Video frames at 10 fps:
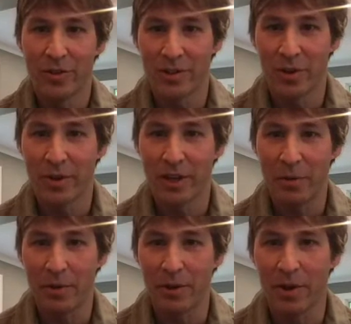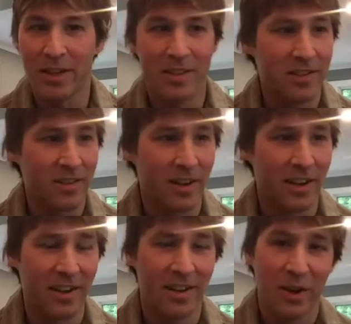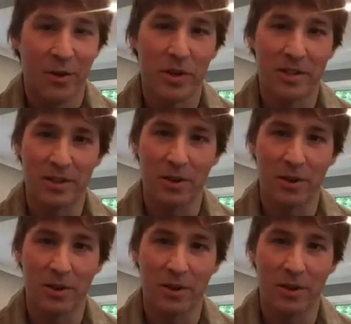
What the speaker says: a term I came across recently